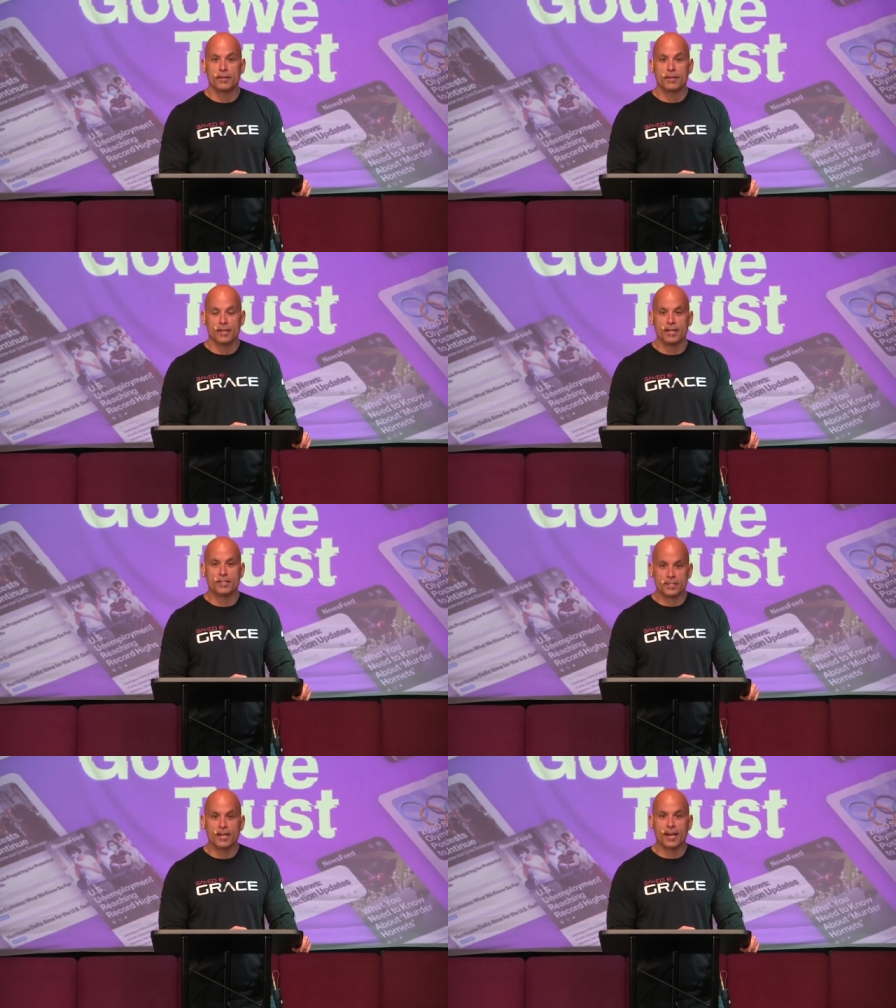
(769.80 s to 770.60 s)
Can I
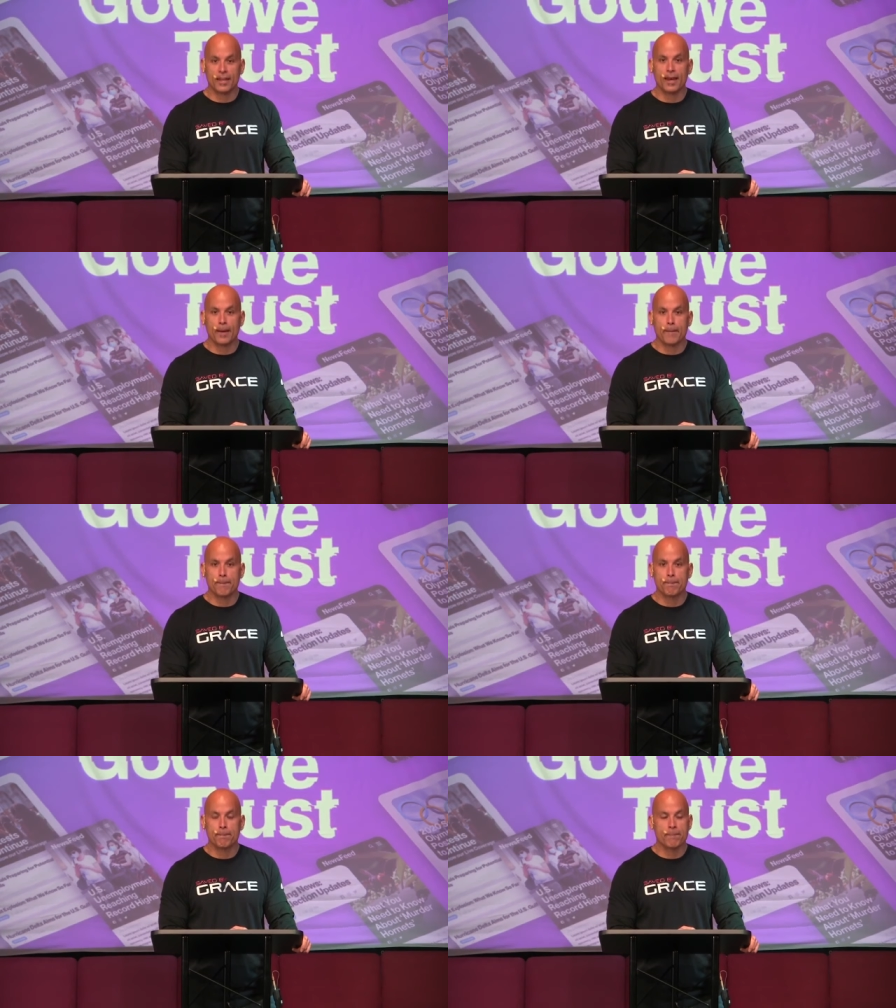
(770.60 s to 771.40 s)
just tell you that?
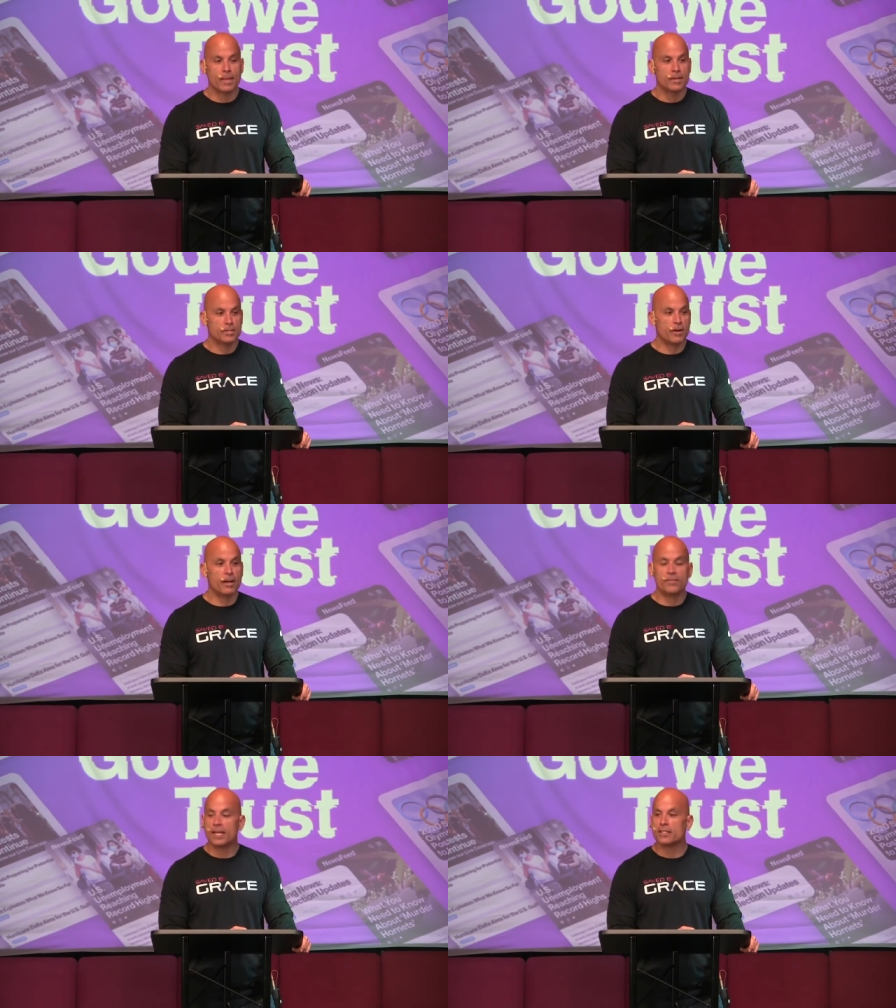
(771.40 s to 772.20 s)
Sorry
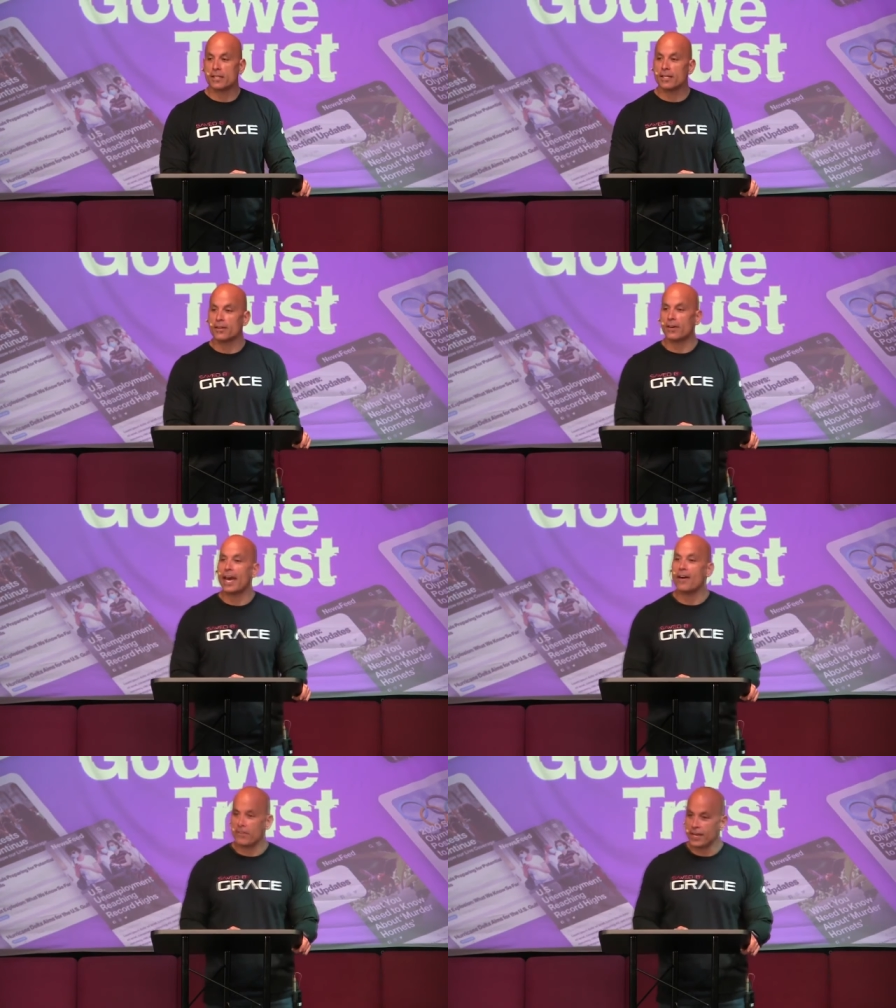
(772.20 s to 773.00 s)
if that's a little
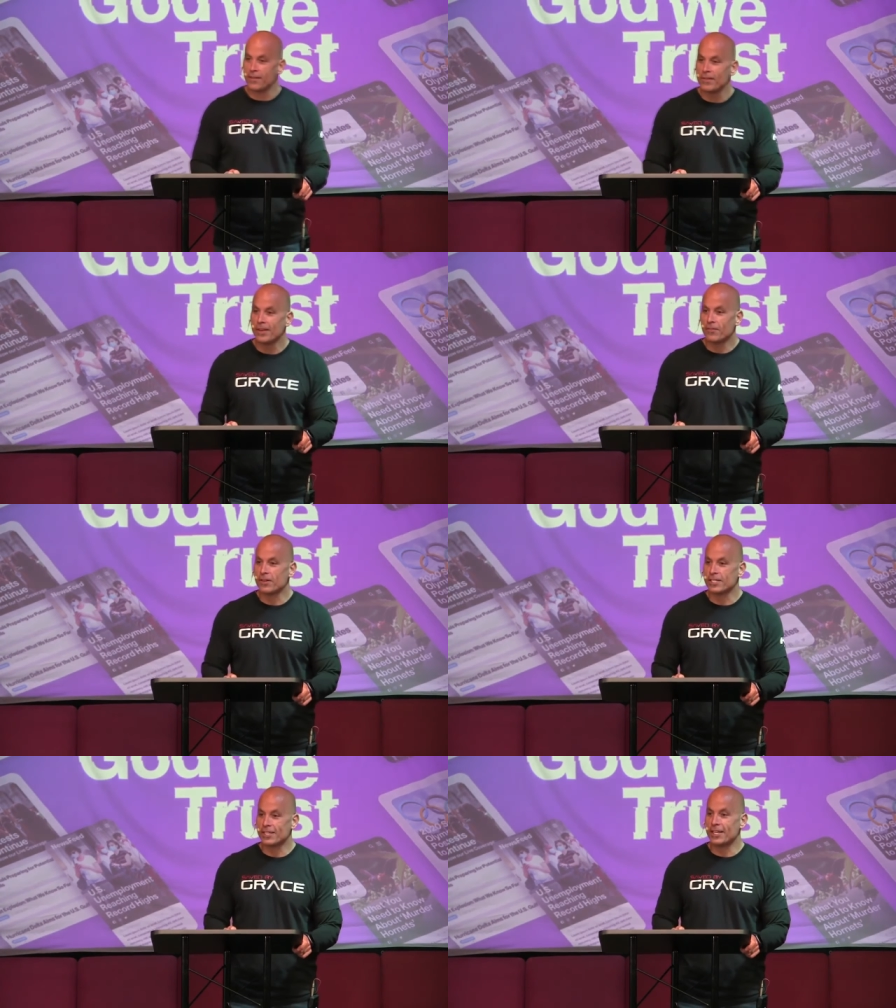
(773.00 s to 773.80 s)
heavy
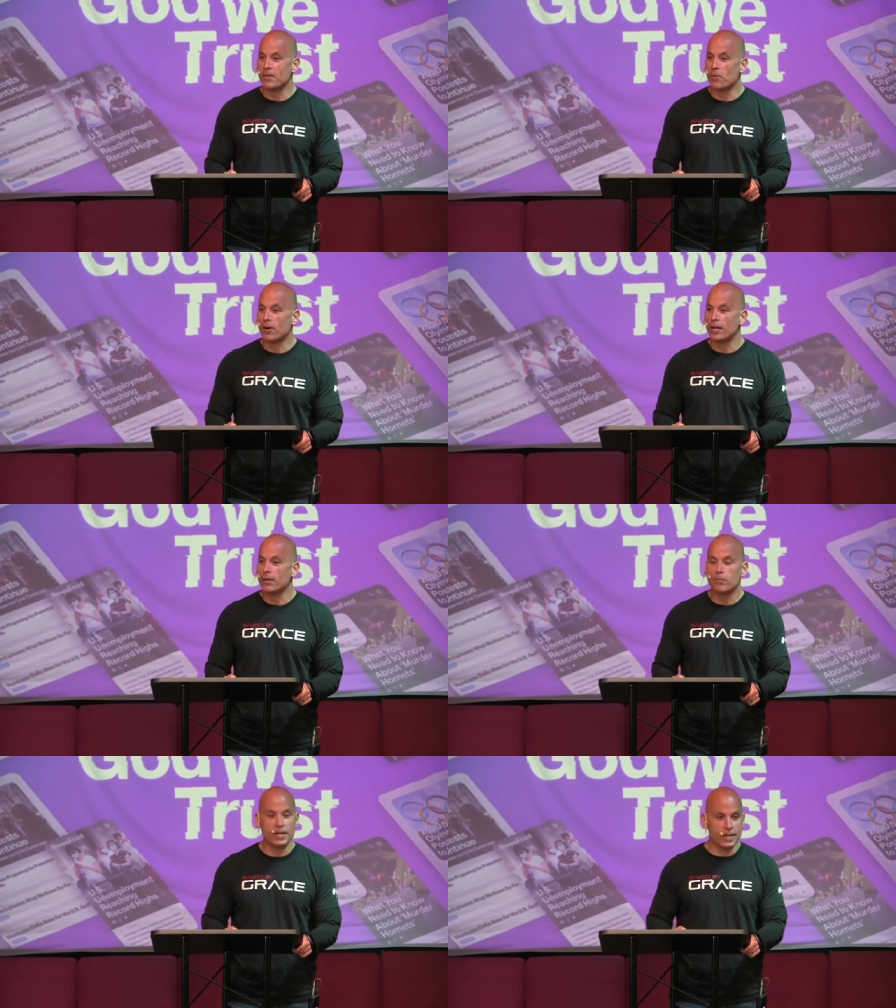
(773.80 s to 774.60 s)
for a Sunday morning,
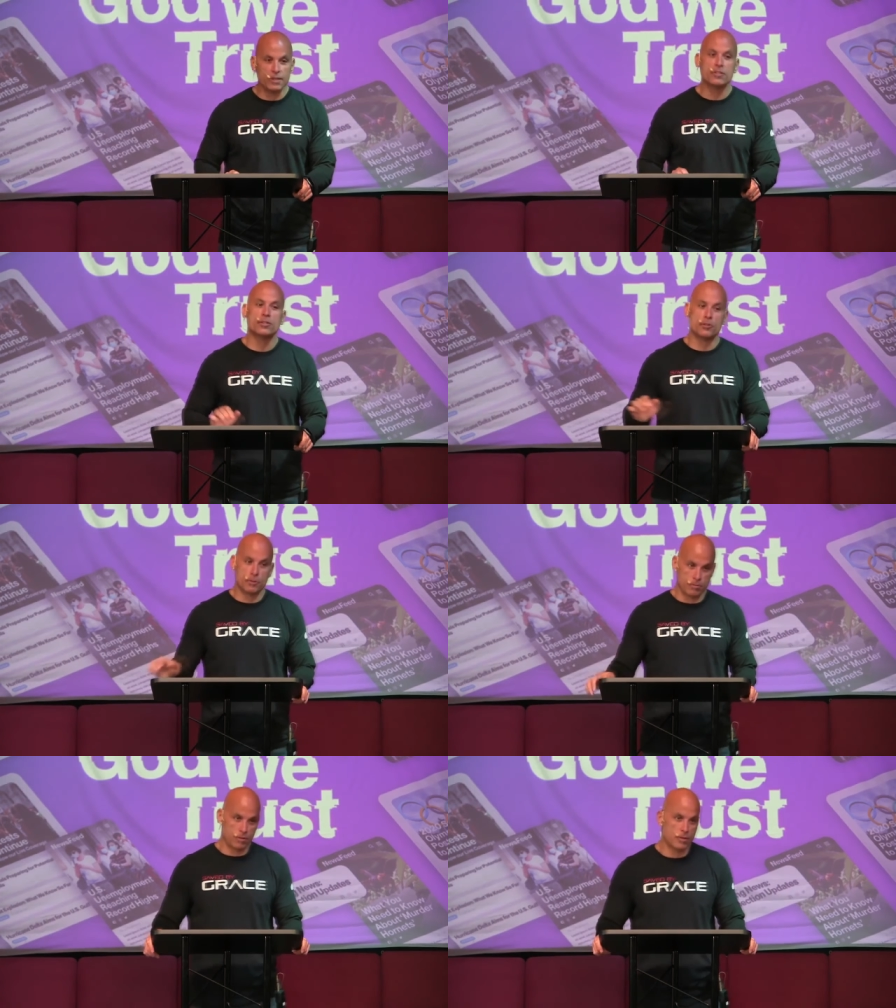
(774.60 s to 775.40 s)
but it is the
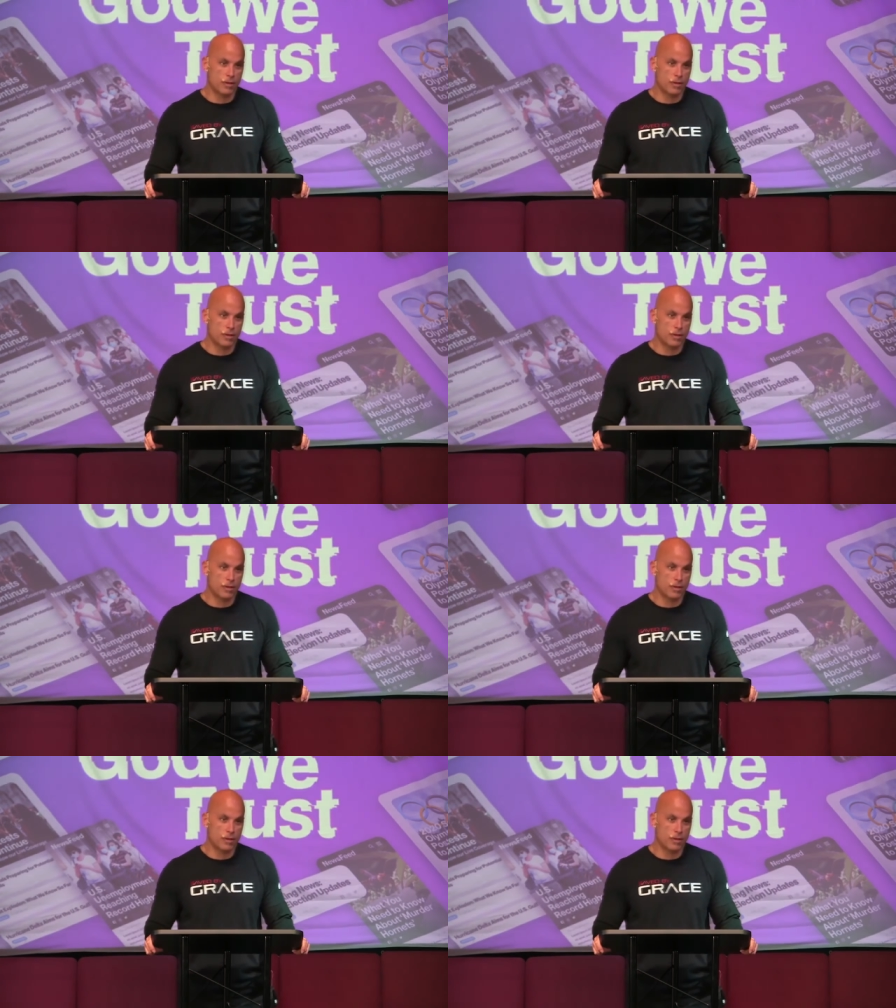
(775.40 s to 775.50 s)
truth.